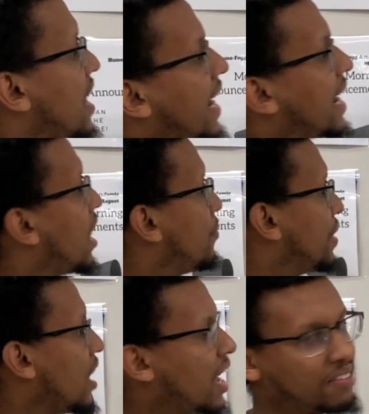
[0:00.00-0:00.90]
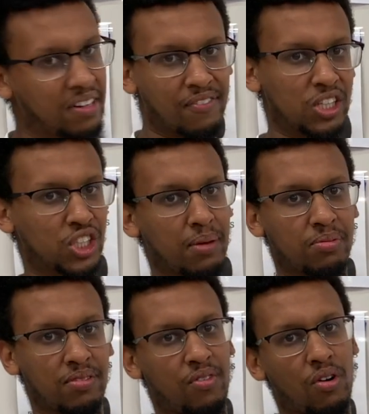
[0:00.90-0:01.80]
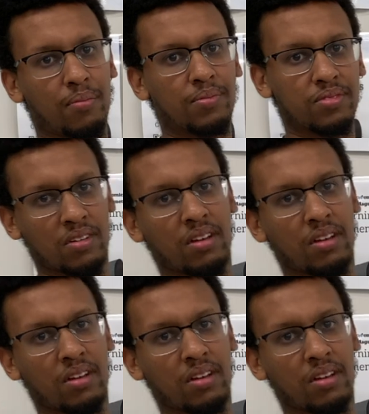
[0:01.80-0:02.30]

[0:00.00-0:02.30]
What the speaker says: it can come in a lot of different shapes and forms.